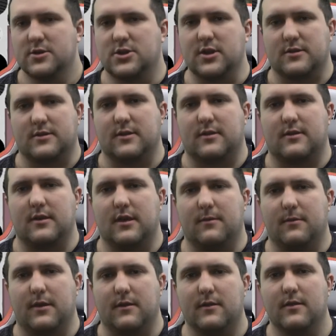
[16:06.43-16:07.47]
just to see.
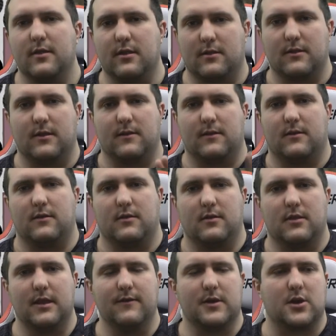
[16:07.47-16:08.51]
But
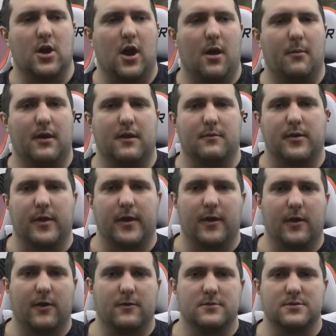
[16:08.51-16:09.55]
leave a comment
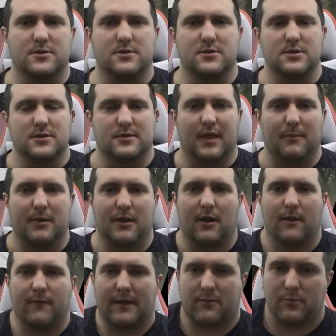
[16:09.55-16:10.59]
below and just let me
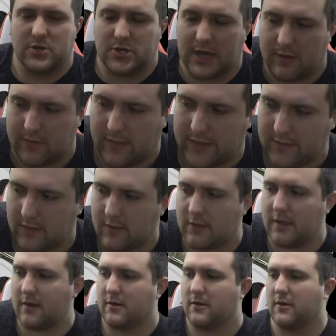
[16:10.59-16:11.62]
know if that's what you guys would like to
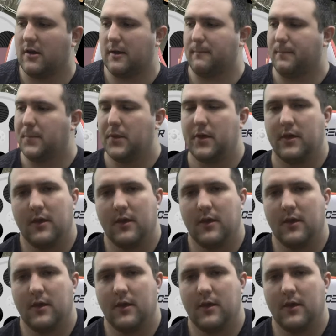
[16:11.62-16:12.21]
see or not.